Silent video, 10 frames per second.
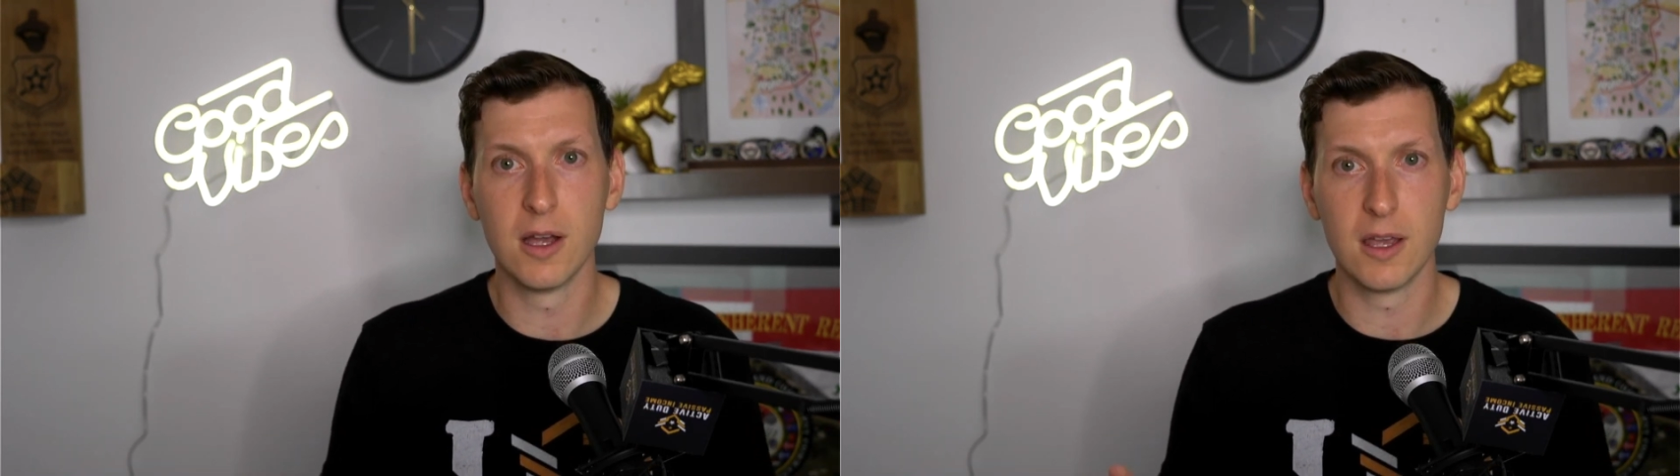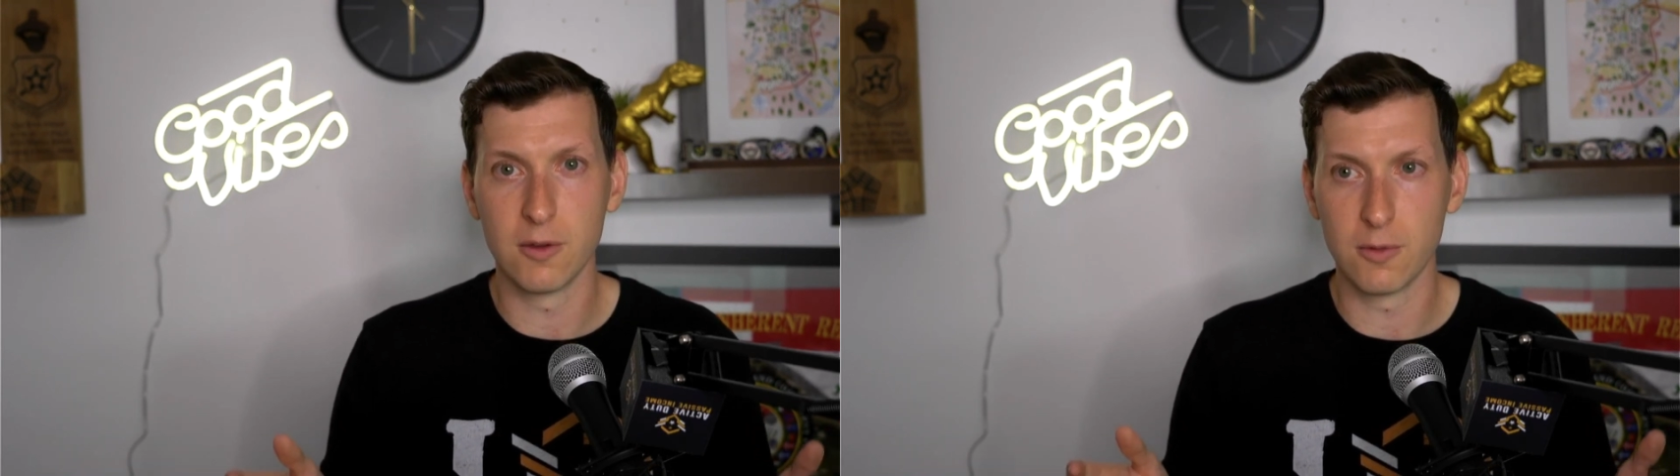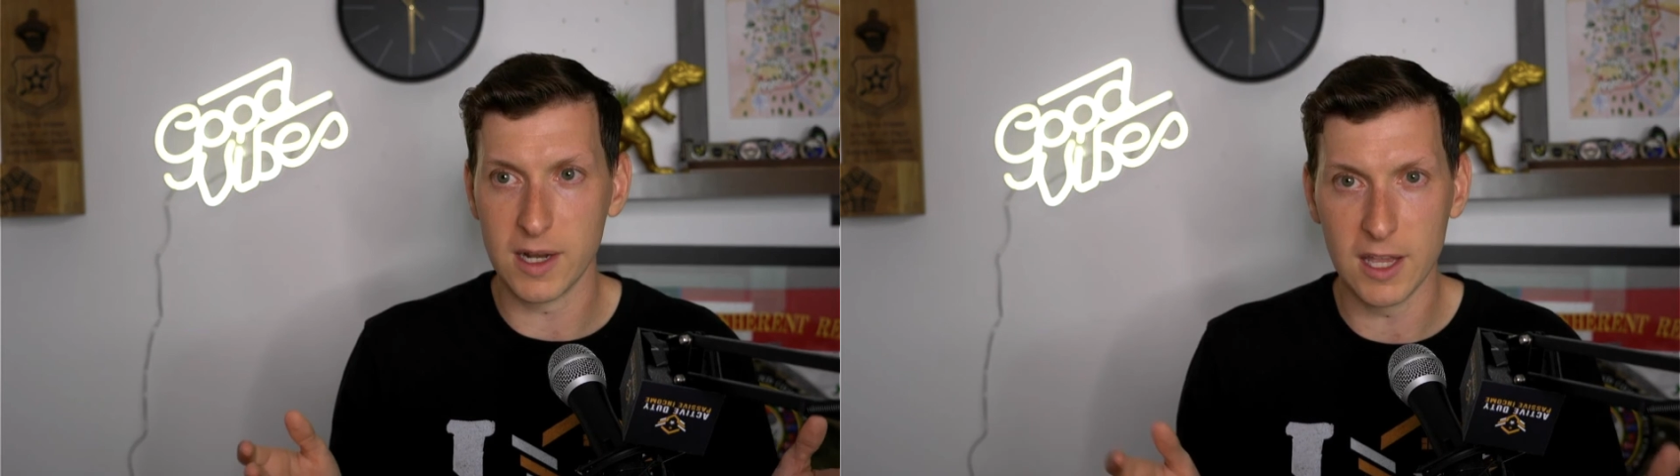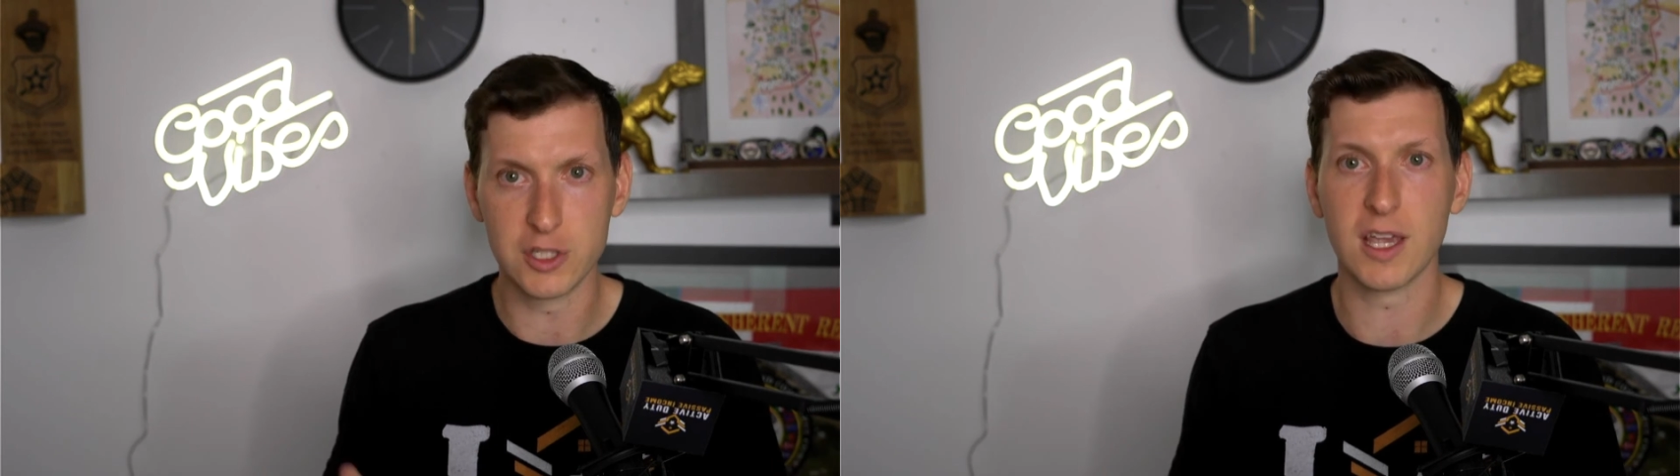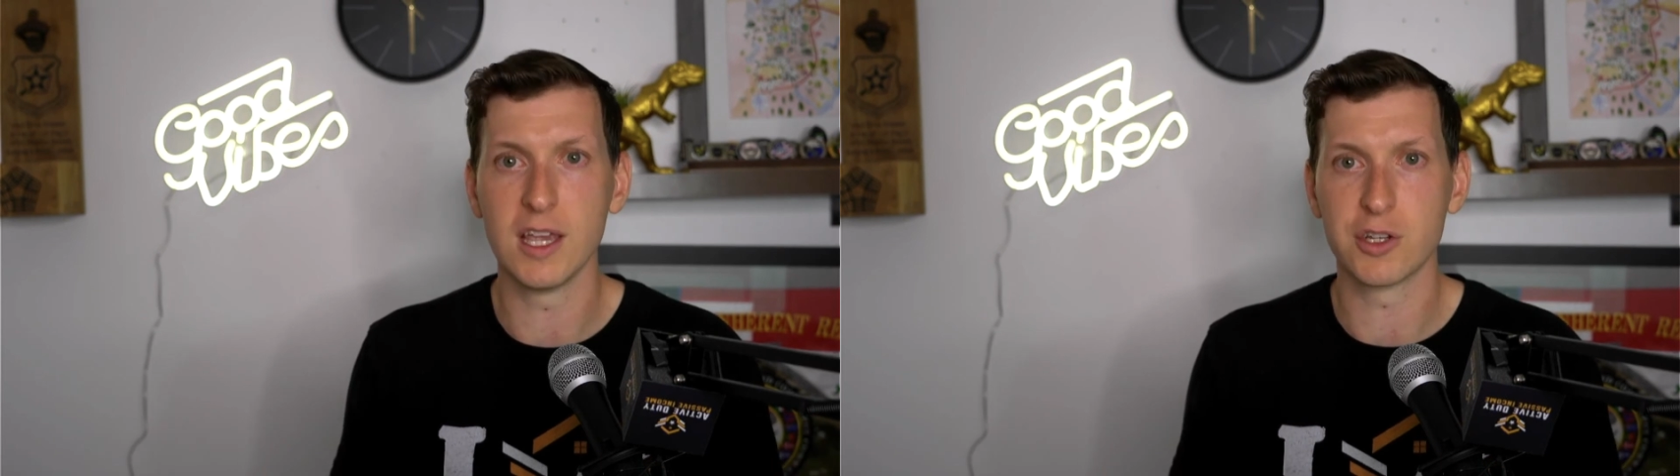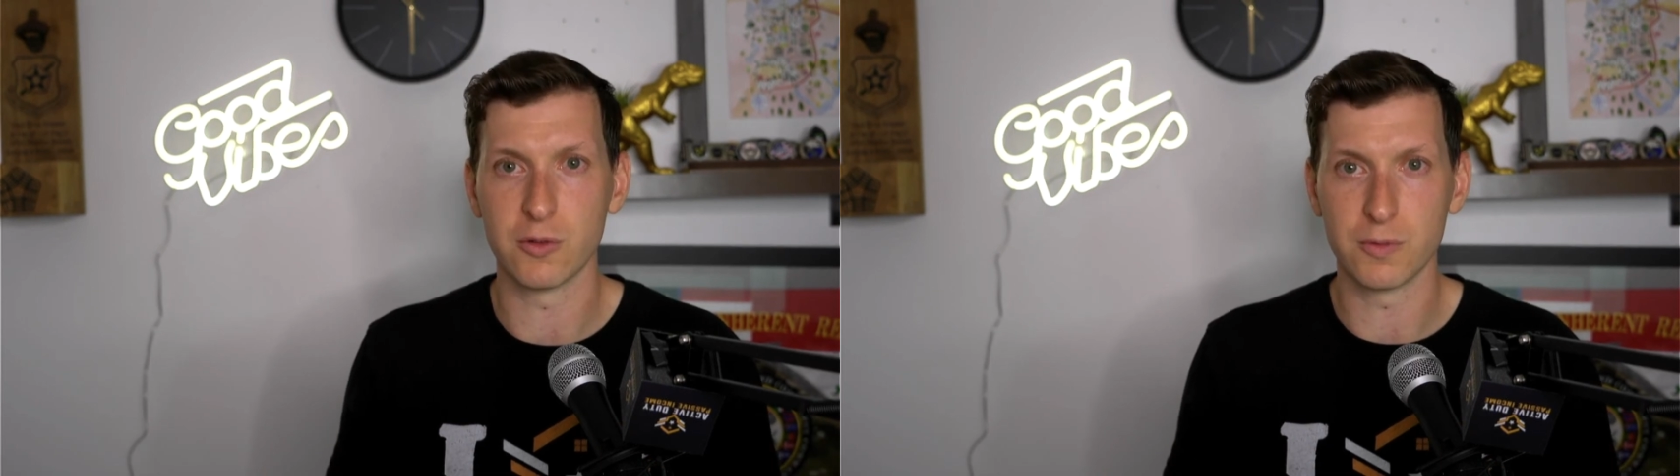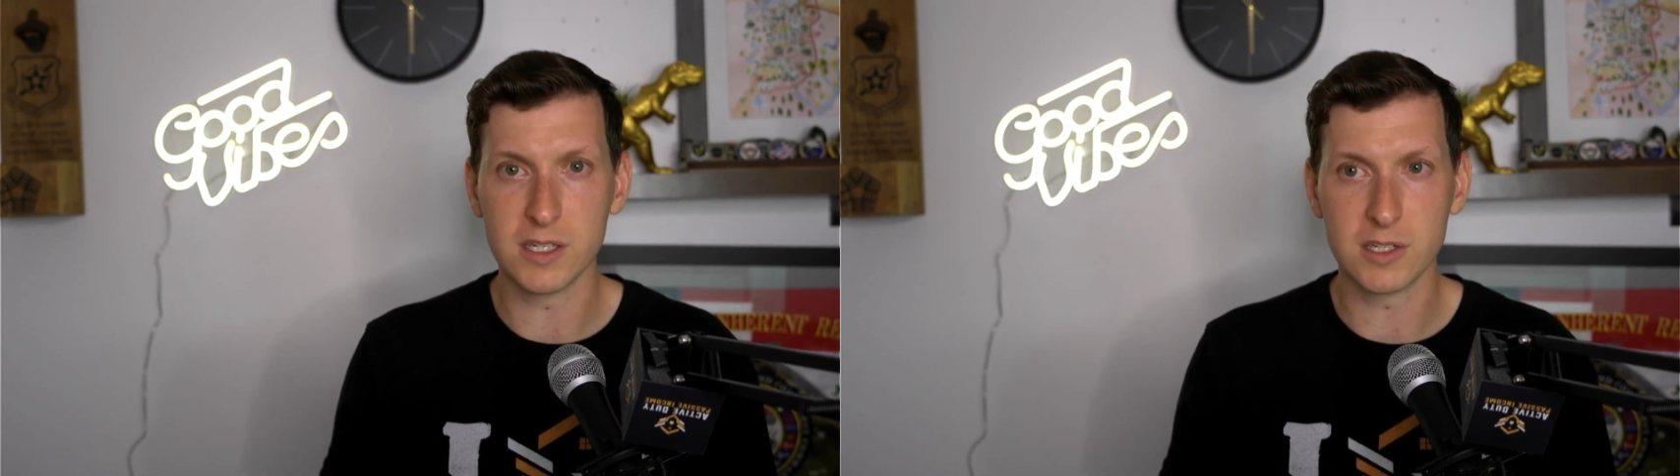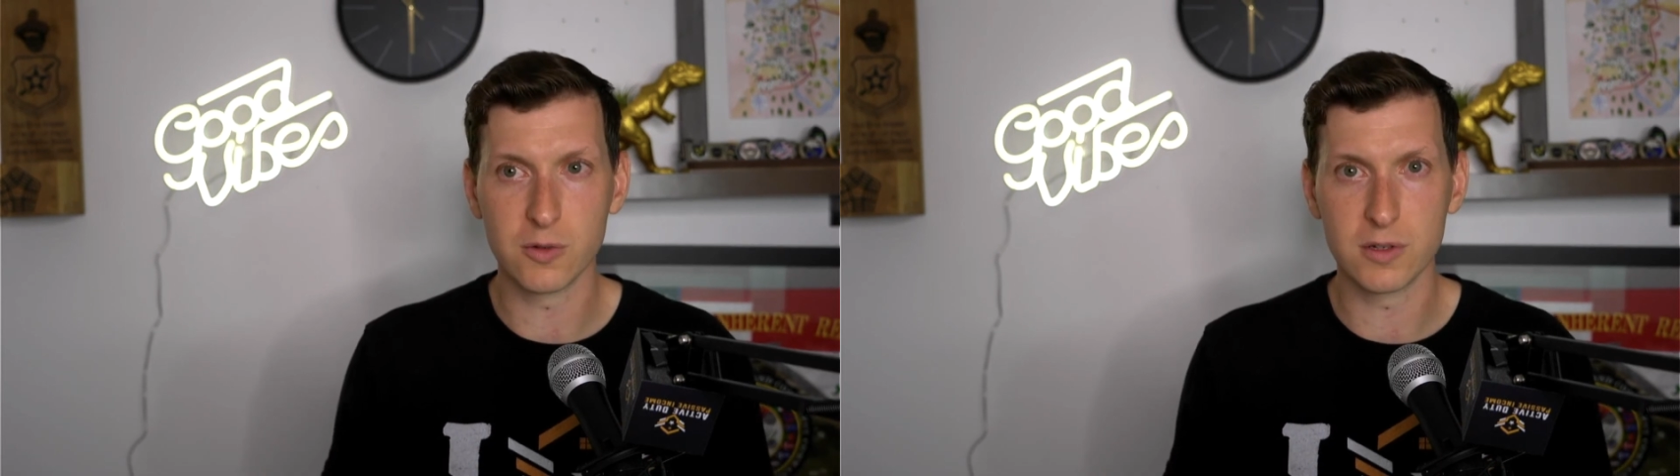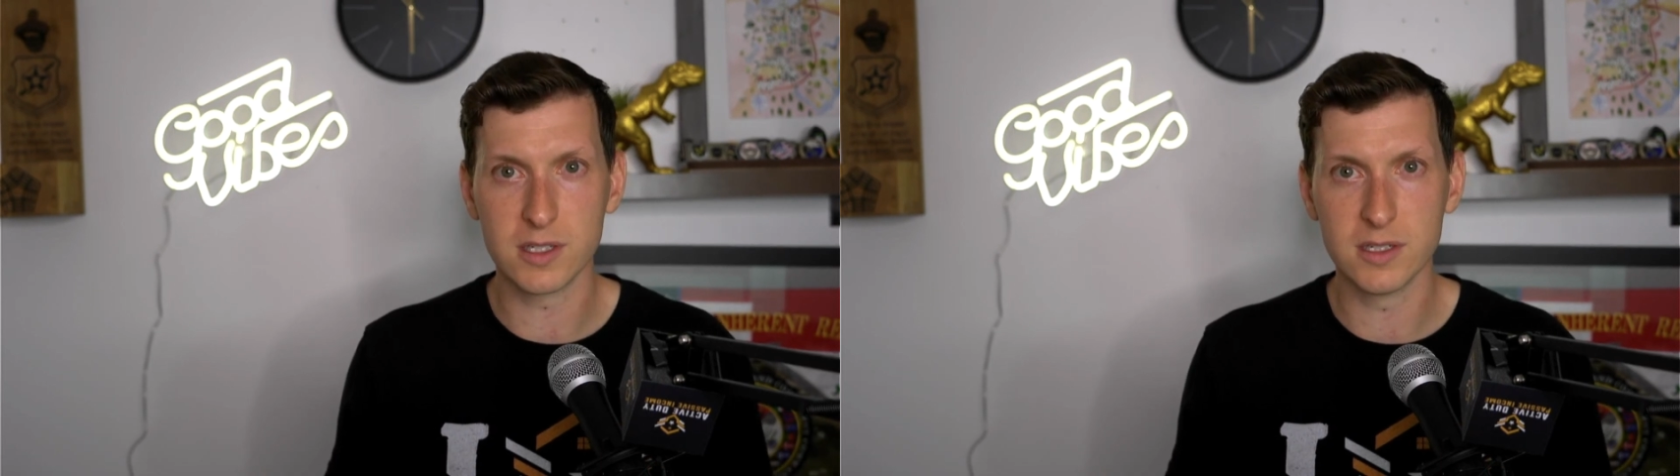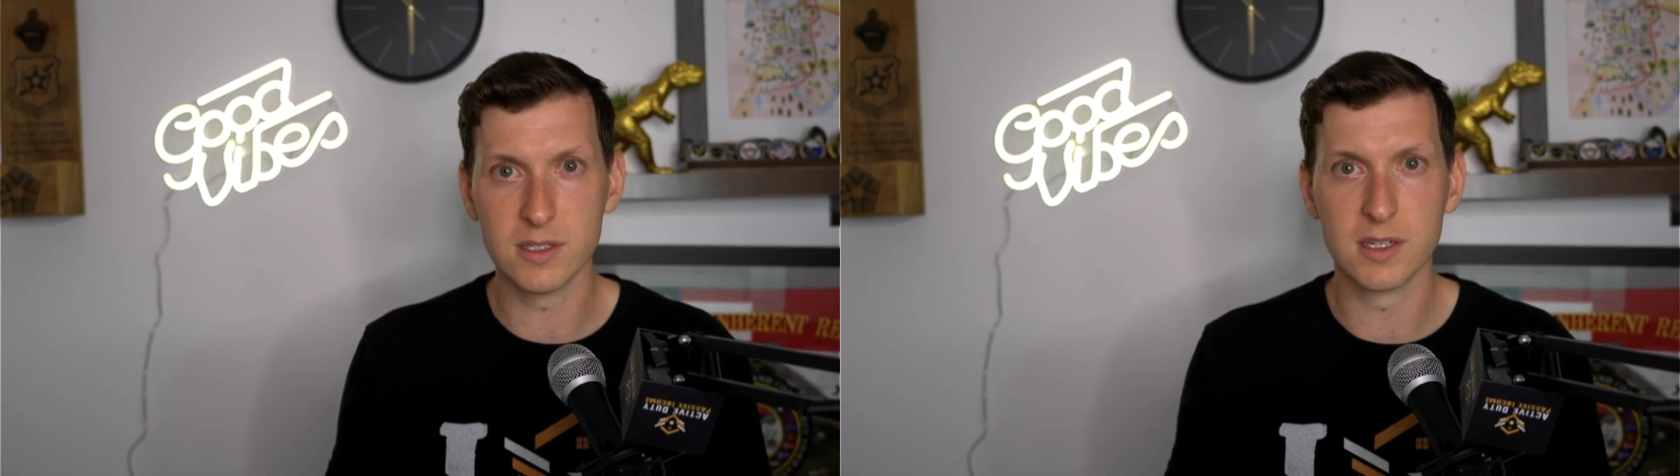the right educational
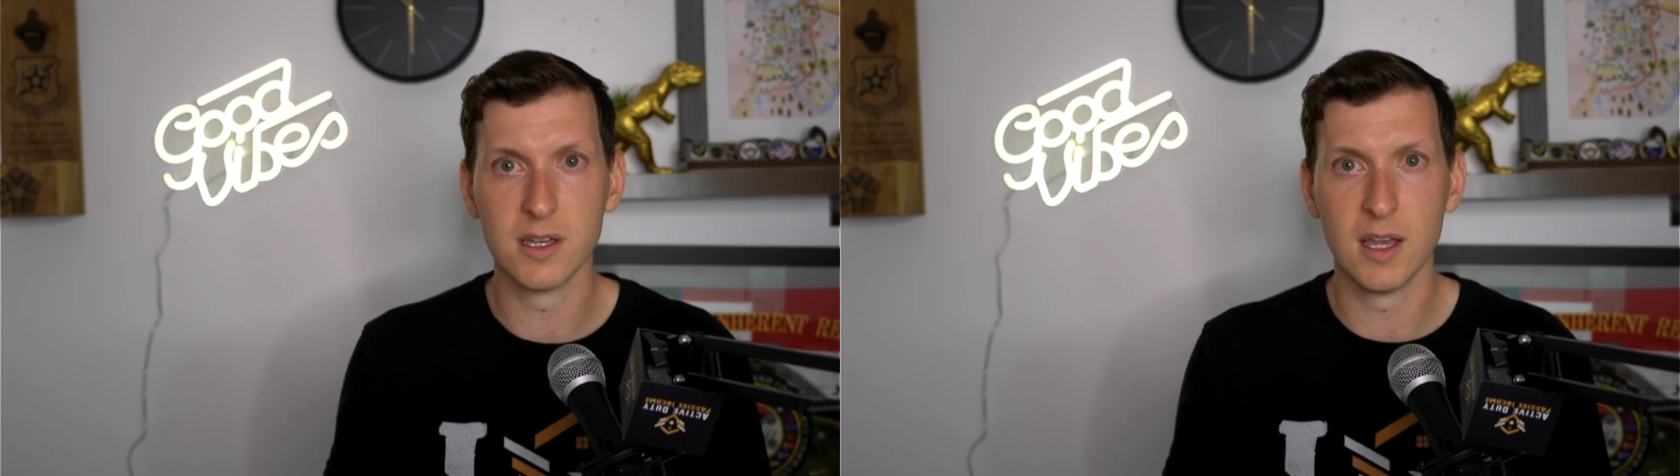resources,